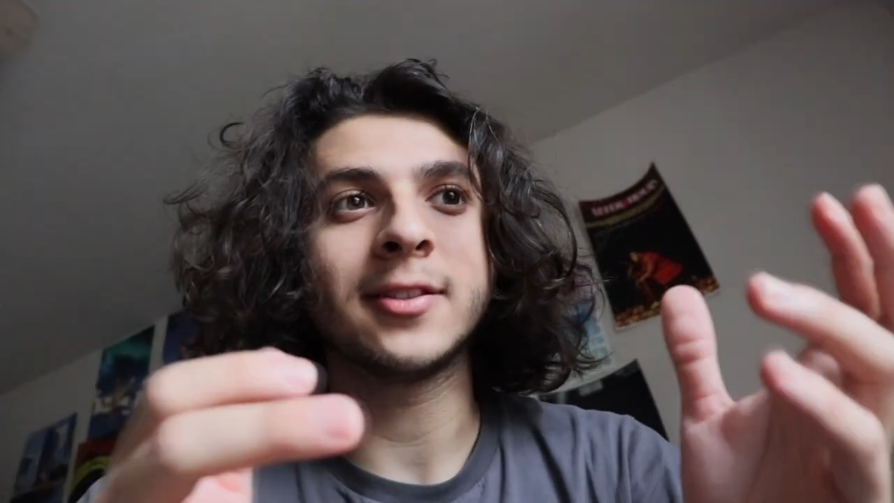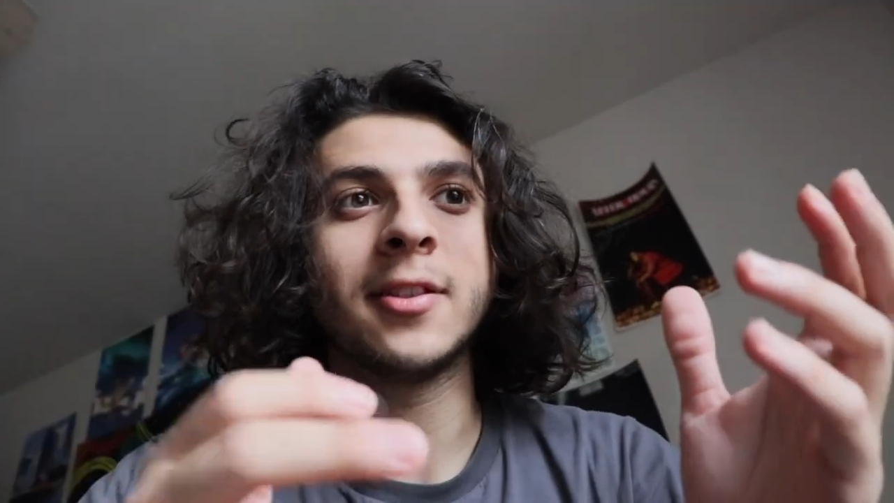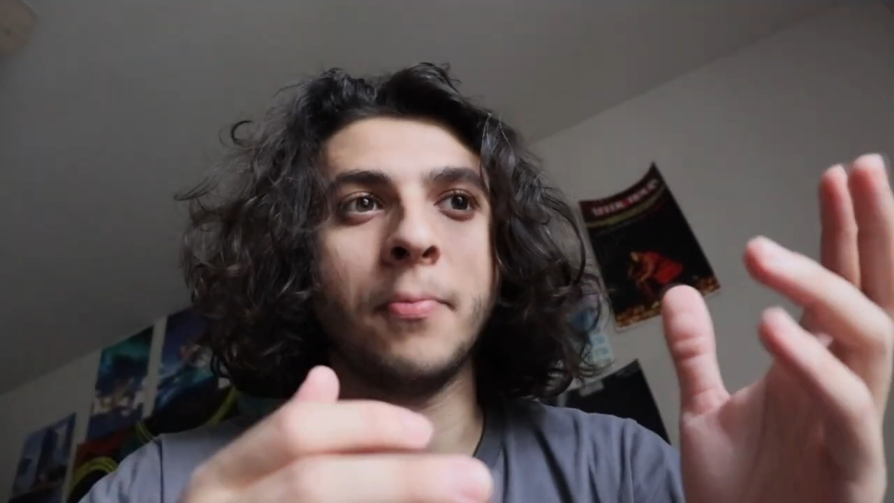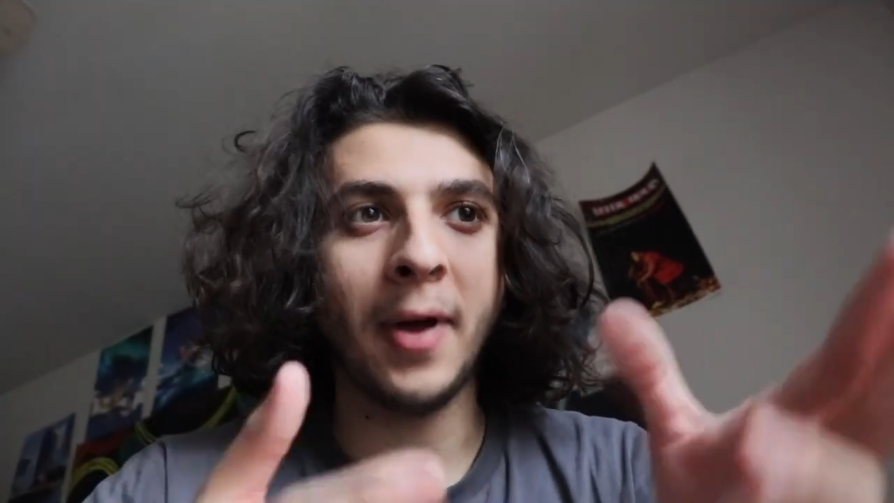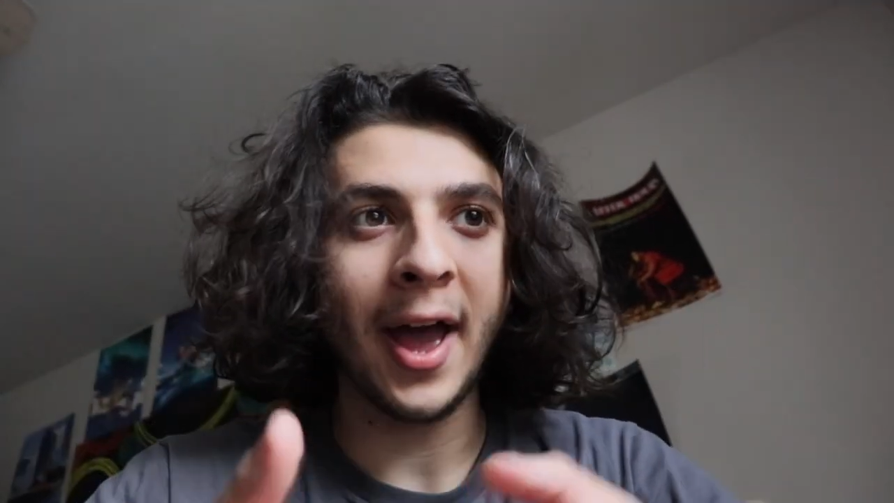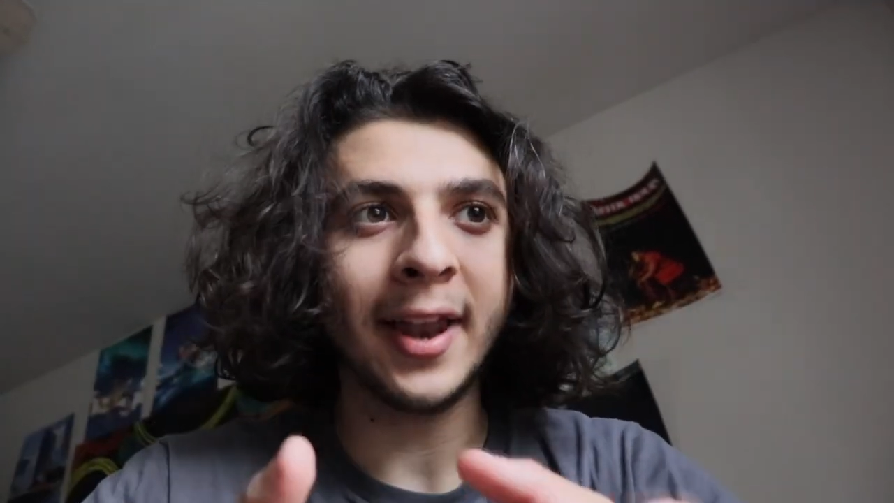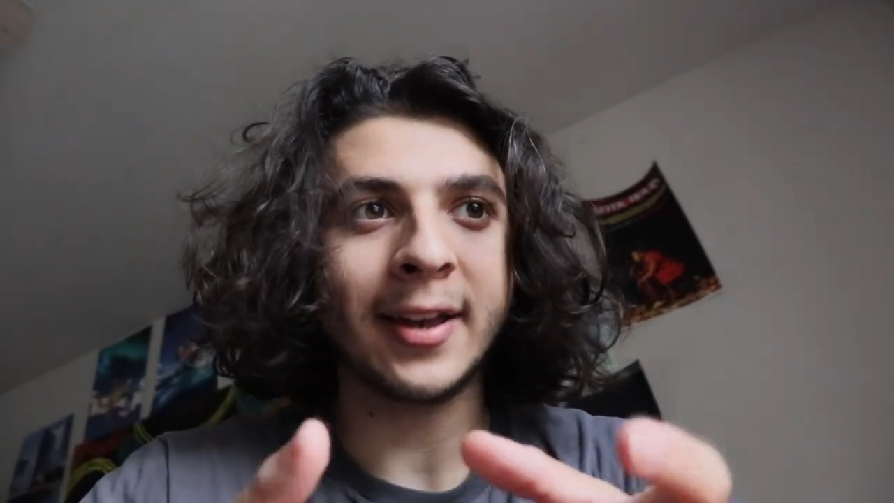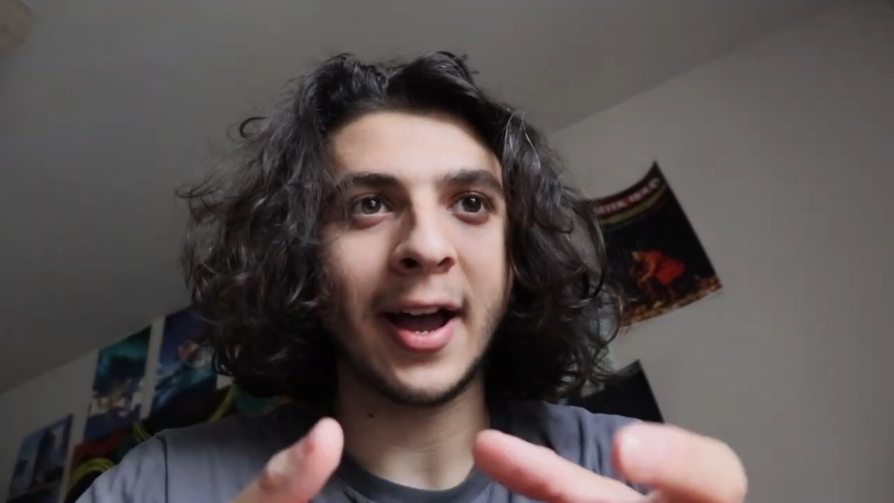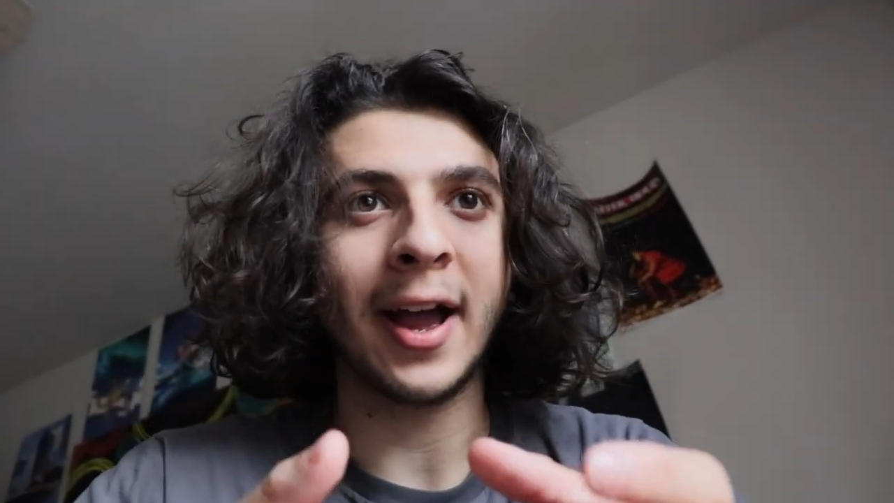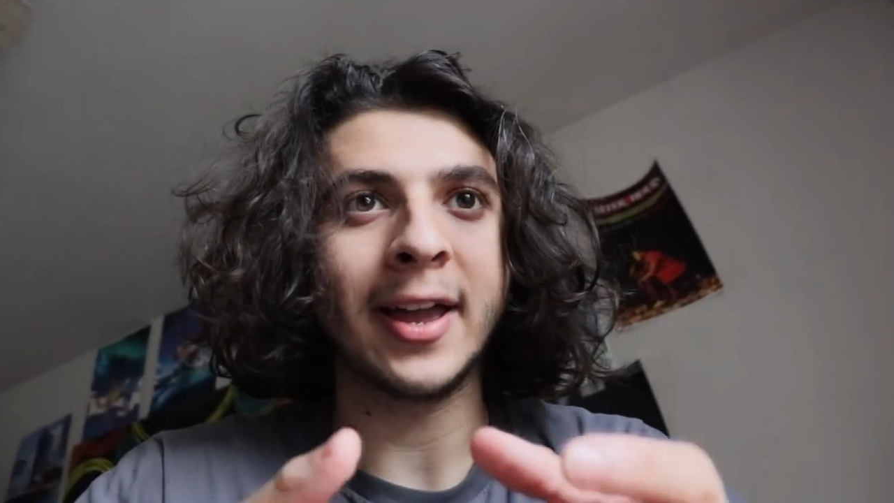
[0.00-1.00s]
the bad
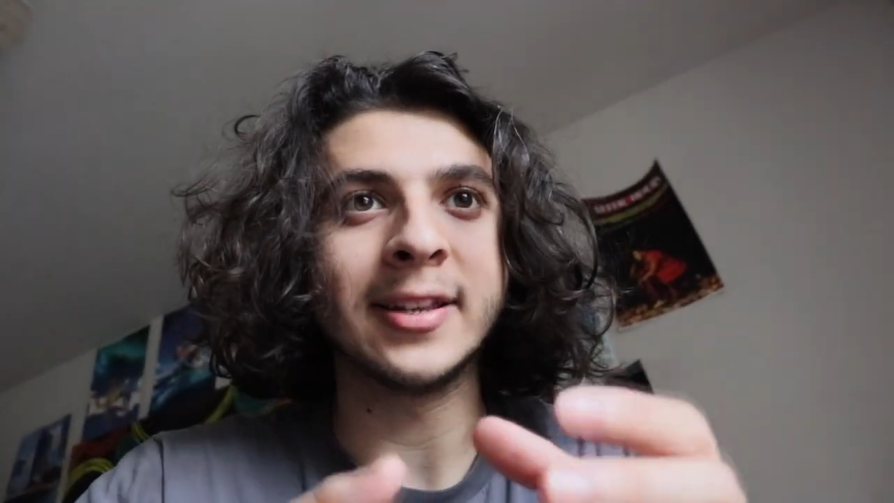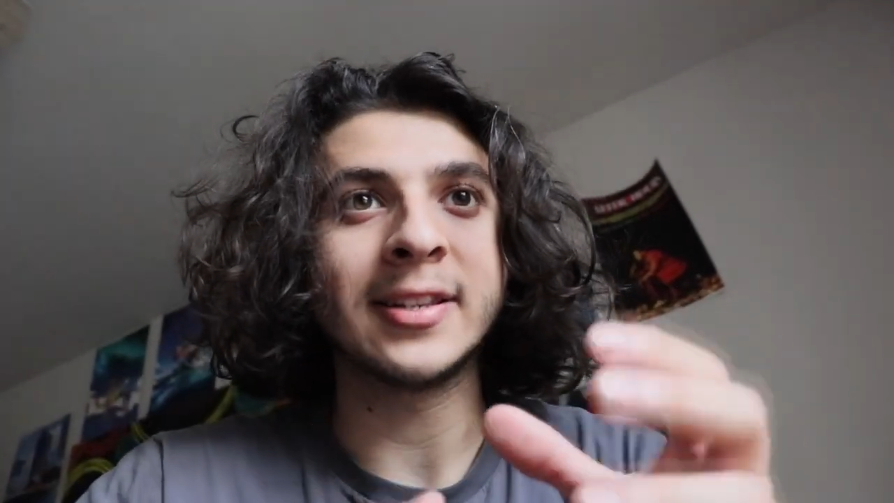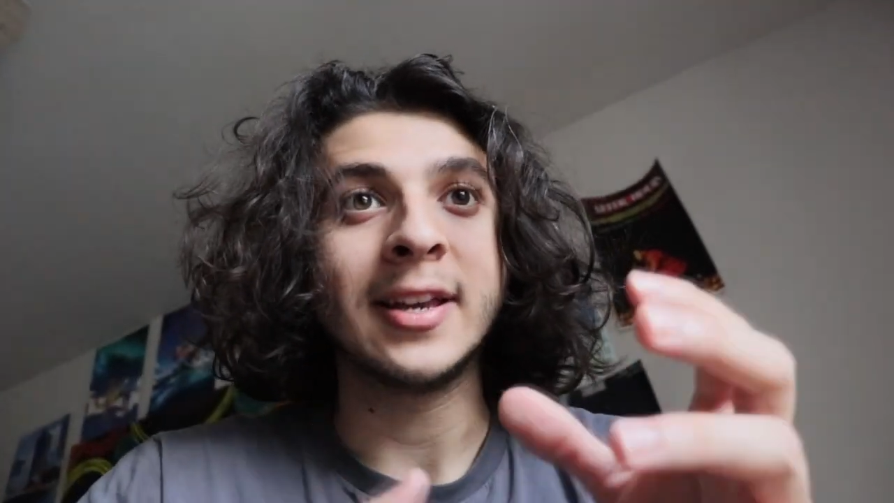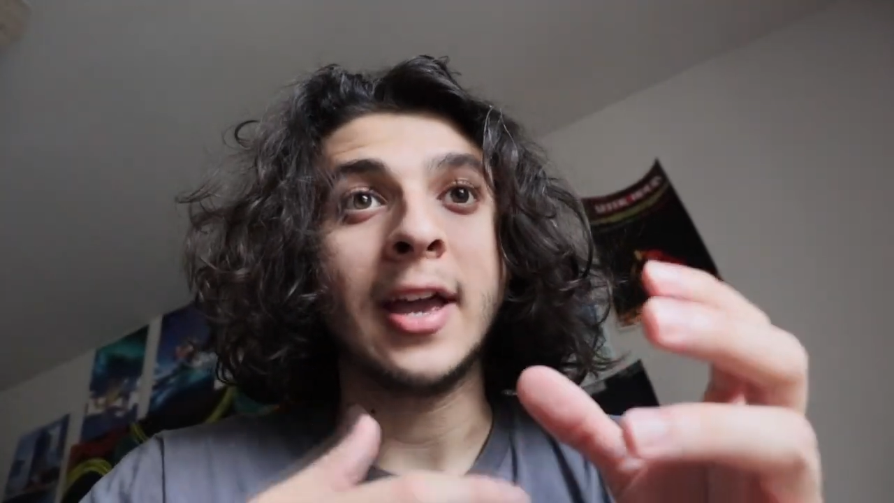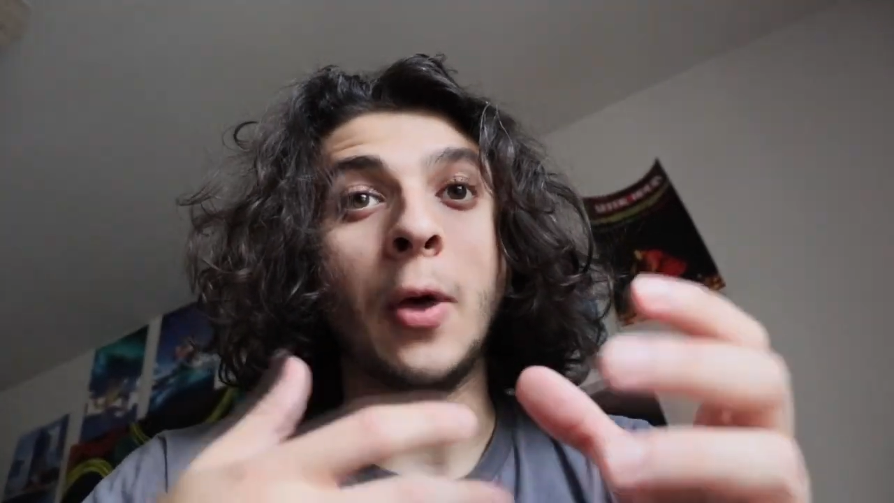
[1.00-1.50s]
guys,